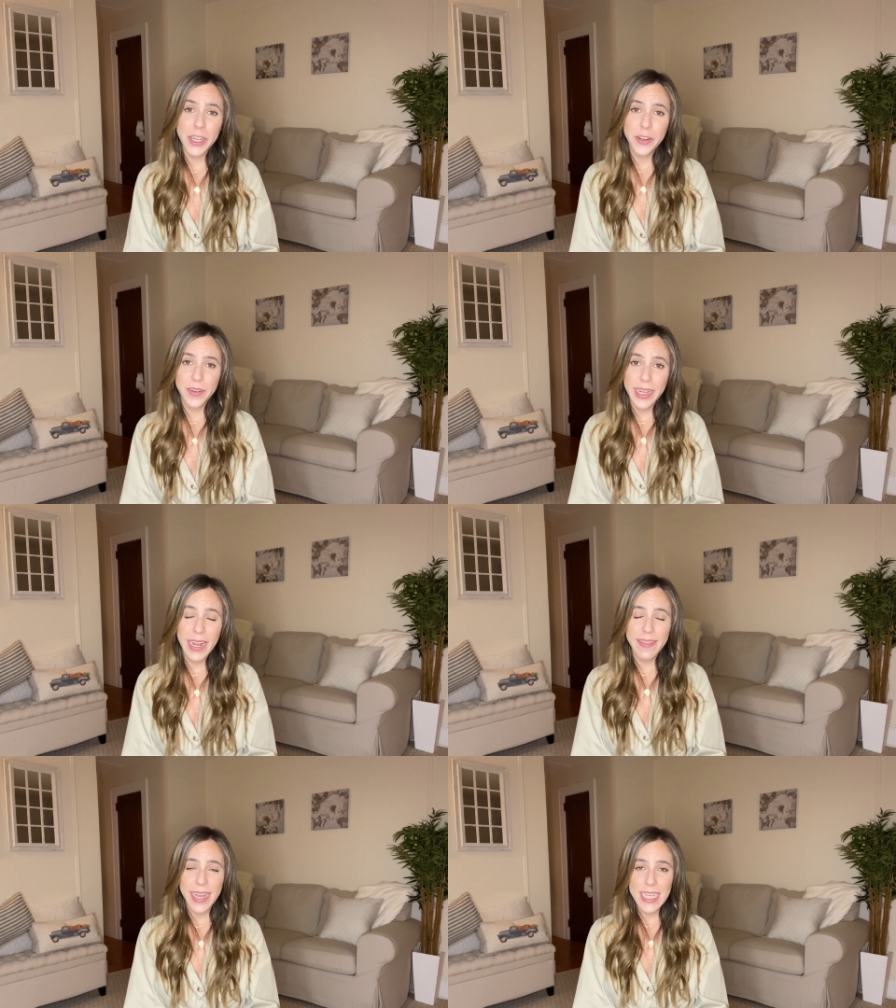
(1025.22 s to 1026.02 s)
to
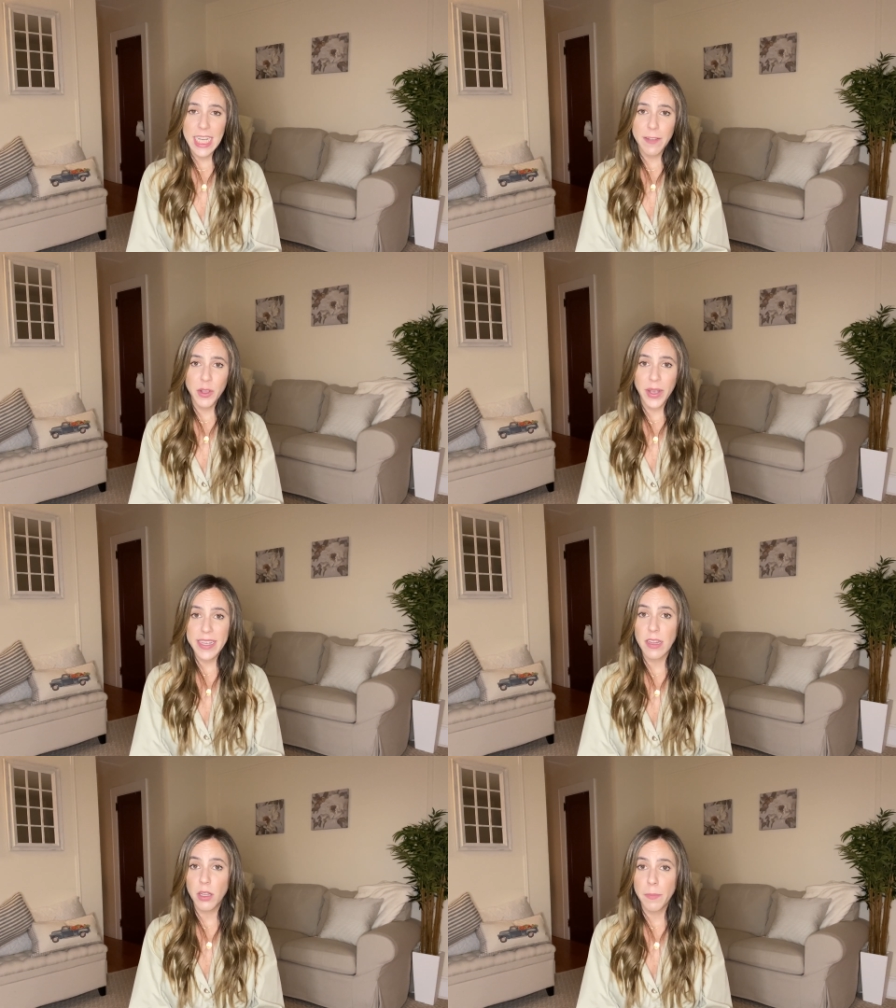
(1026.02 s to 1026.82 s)
create that to give you
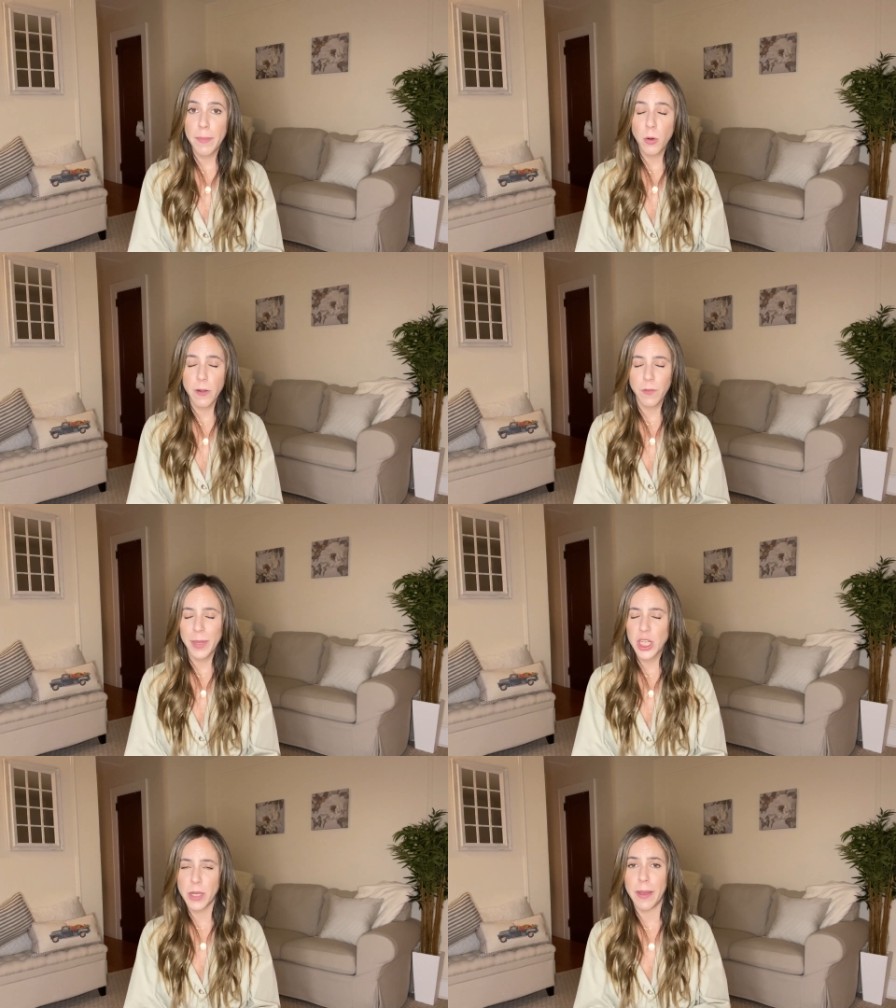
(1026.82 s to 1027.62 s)
guys a little bit more
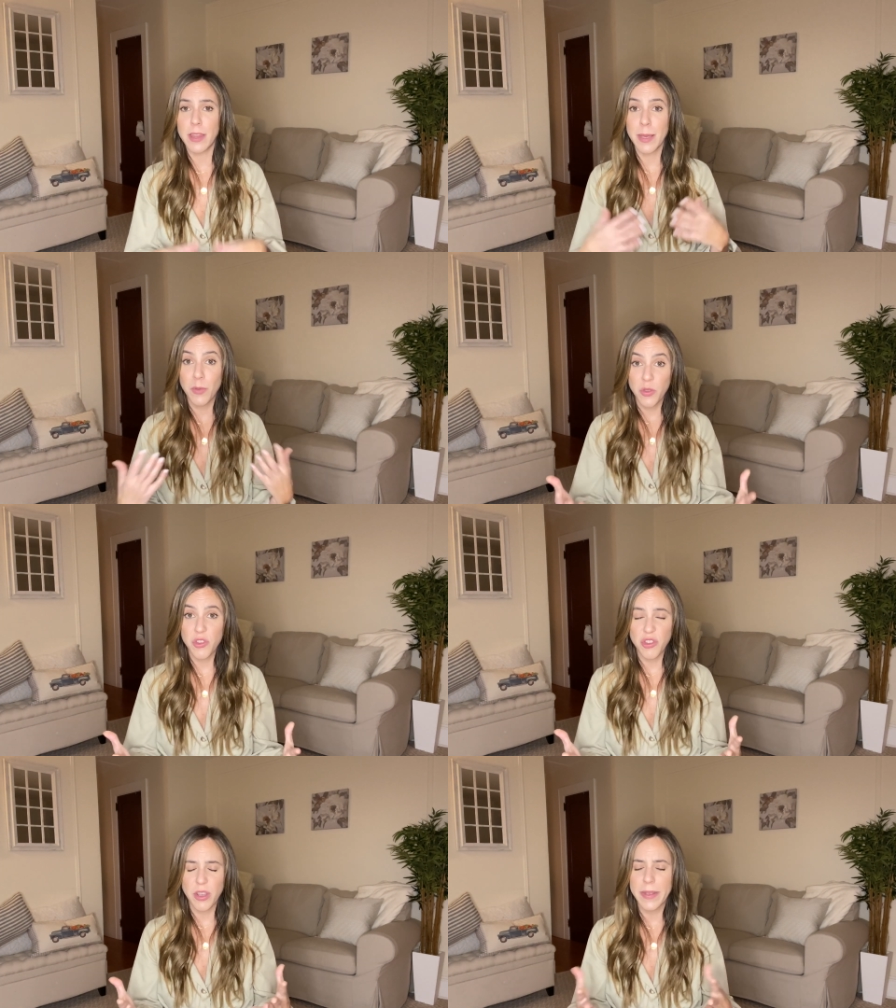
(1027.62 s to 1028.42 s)
information about the immune
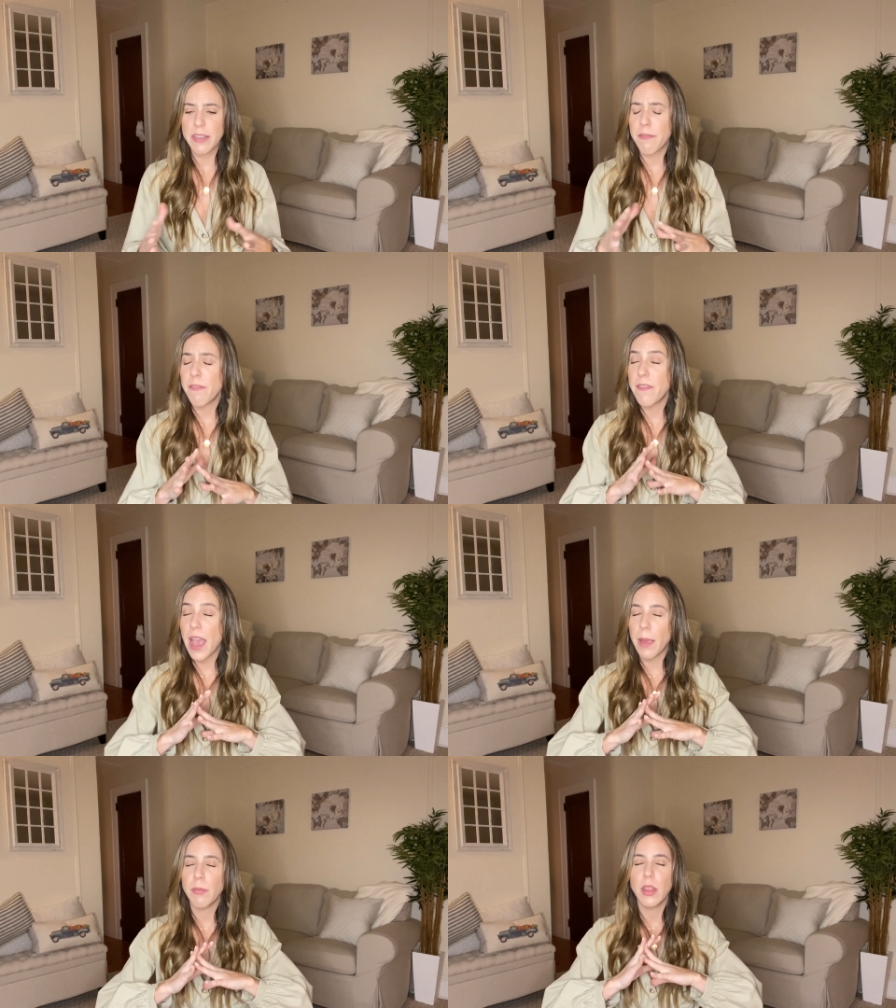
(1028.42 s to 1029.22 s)
system. It's
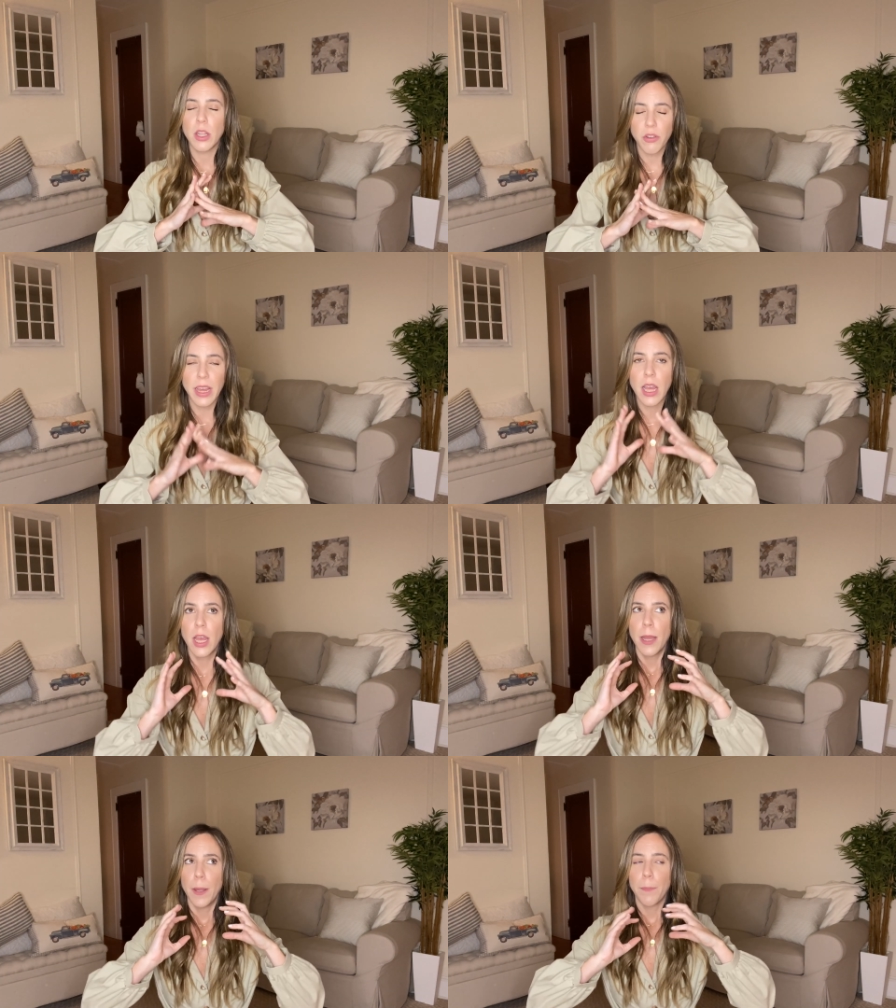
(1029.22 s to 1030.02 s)
a, I'm literally
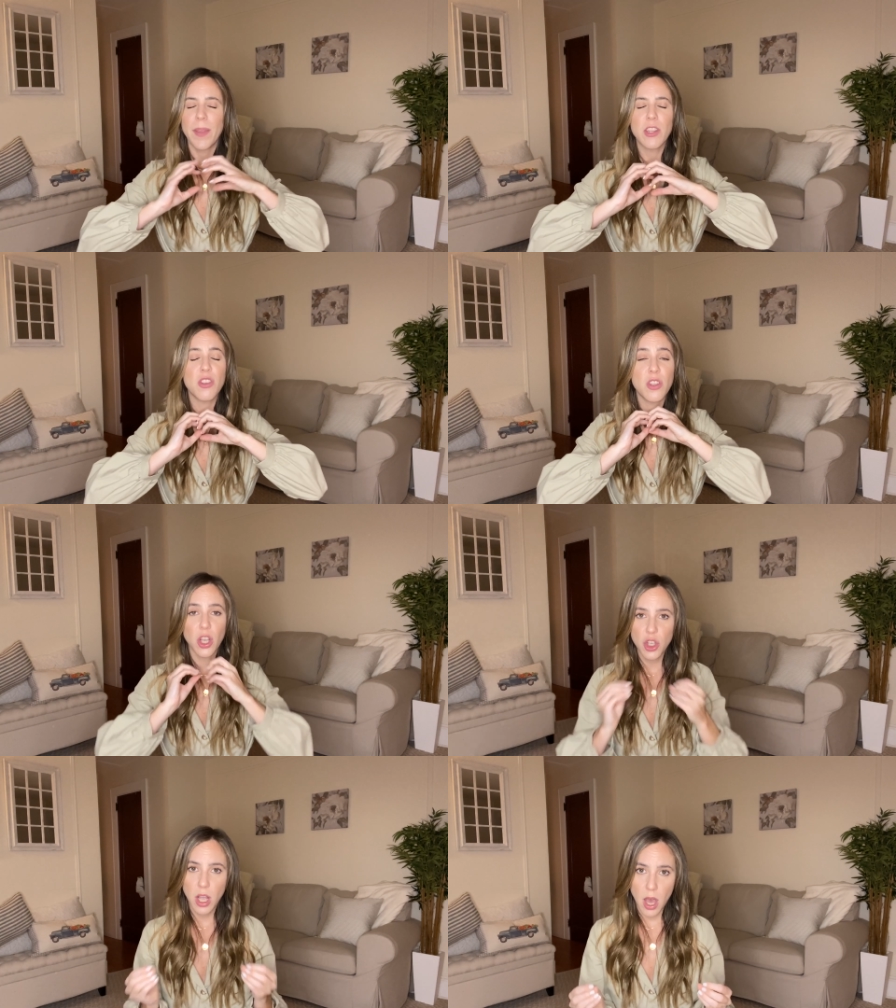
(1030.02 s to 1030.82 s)
it's
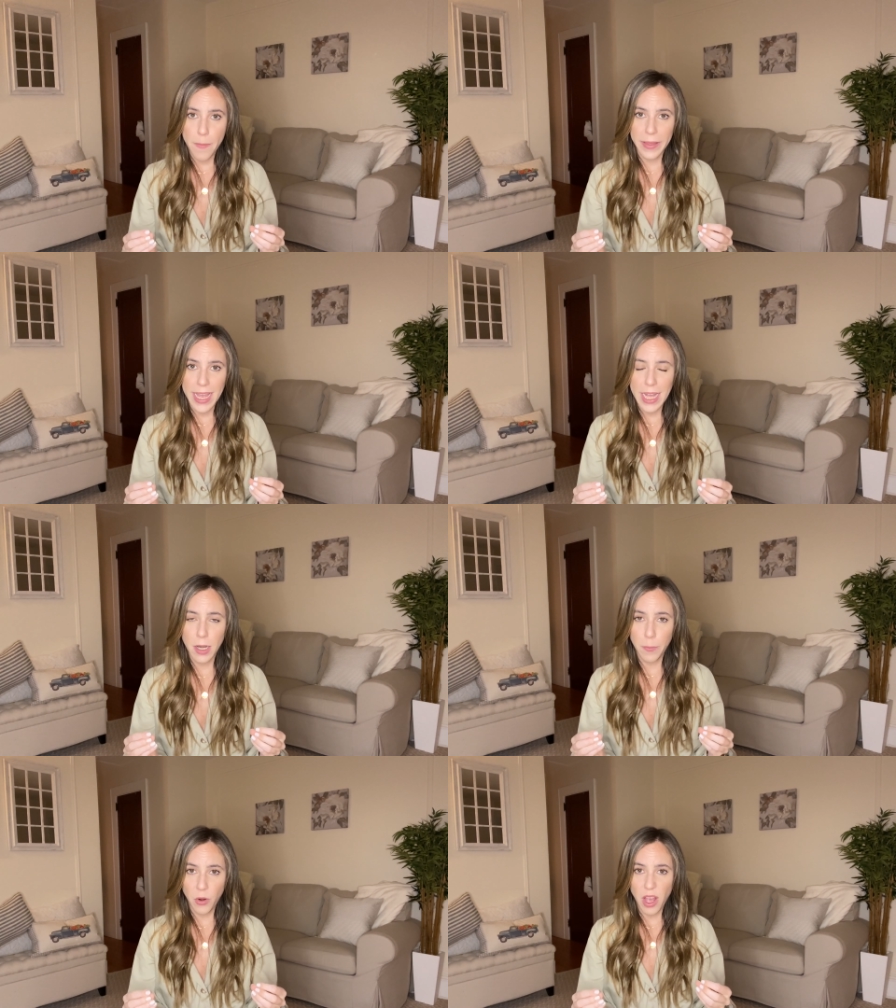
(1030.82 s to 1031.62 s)
such a
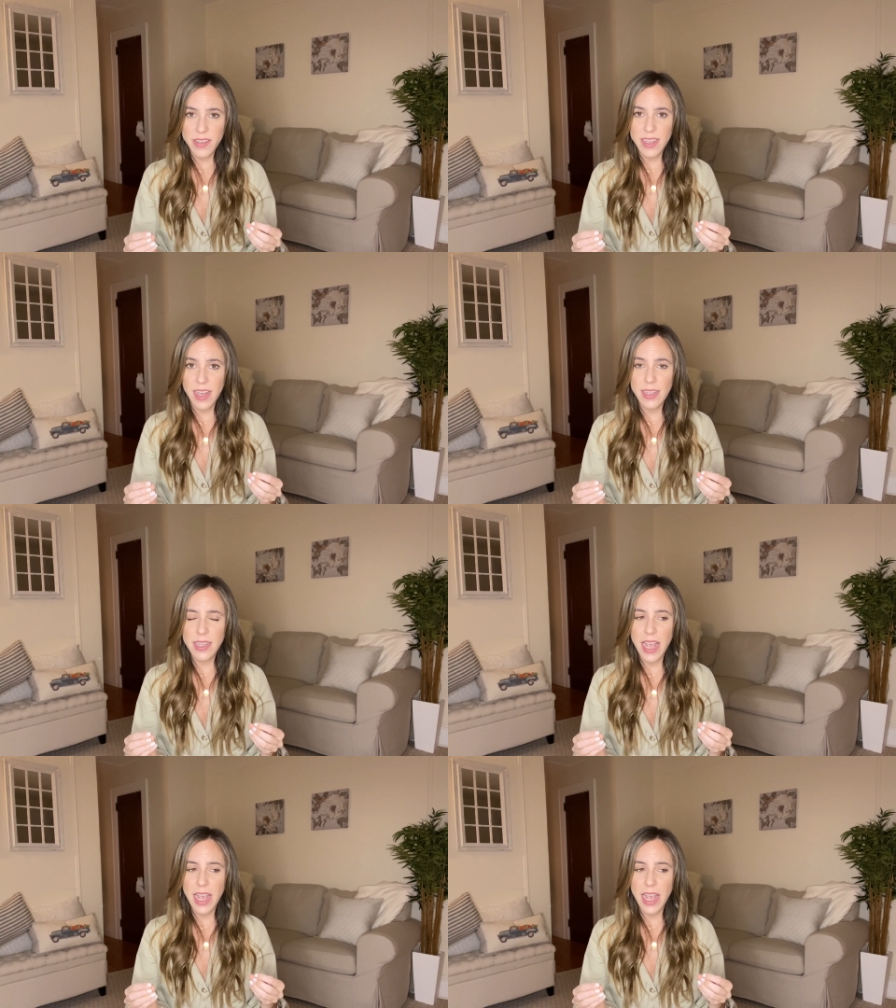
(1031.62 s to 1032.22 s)
complicated process.